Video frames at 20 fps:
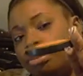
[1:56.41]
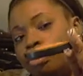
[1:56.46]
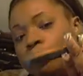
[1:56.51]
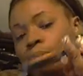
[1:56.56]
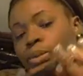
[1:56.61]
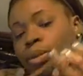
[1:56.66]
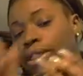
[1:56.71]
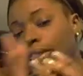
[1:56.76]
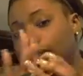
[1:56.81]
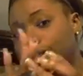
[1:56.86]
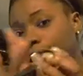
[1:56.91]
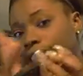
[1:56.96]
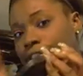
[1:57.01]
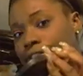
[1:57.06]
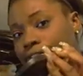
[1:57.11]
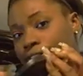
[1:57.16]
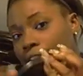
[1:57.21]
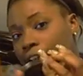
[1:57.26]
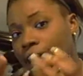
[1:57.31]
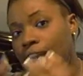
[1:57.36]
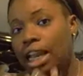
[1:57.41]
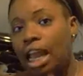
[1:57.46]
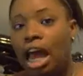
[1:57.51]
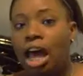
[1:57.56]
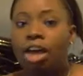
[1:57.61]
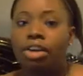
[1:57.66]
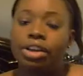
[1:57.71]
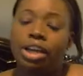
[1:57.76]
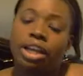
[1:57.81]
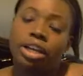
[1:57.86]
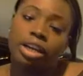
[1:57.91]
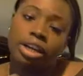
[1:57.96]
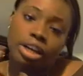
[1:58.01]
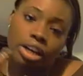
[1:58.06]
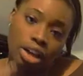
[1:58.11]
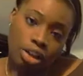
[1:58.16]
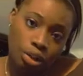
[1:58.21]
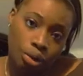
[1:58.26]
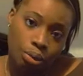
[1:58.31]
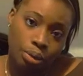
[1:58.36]
but once it's flat, I'll get
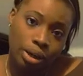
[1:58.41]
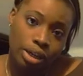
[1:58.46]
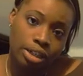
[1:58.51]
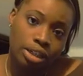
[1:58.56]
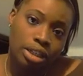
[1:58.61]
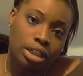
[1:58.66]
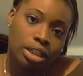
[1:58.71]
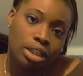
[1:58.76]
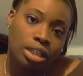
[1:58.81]
another one.